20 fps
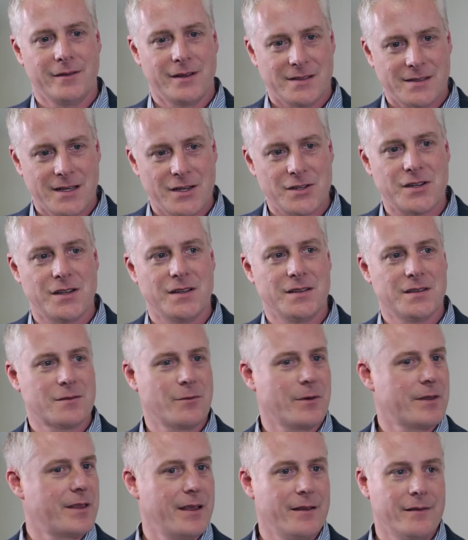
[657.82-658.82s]
decisions
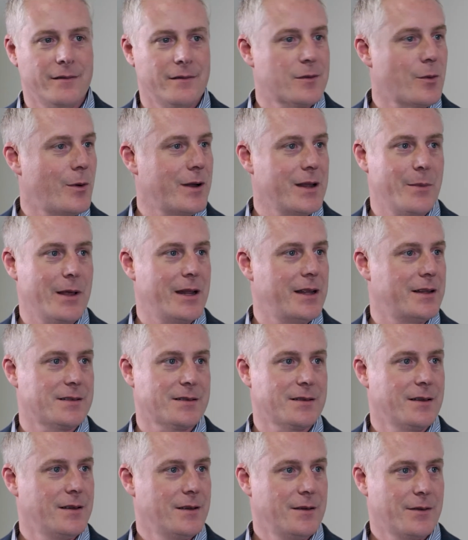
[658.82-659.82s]
within 20
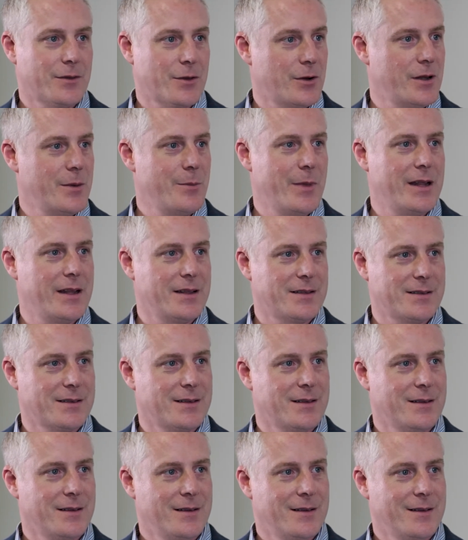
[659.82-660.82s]
minutes, 30
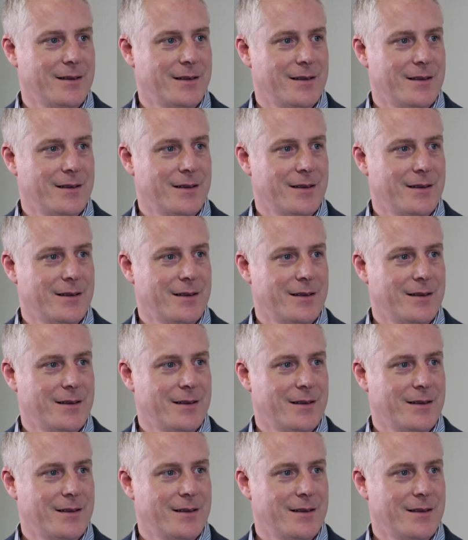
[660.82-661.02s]
minutes. Yeah.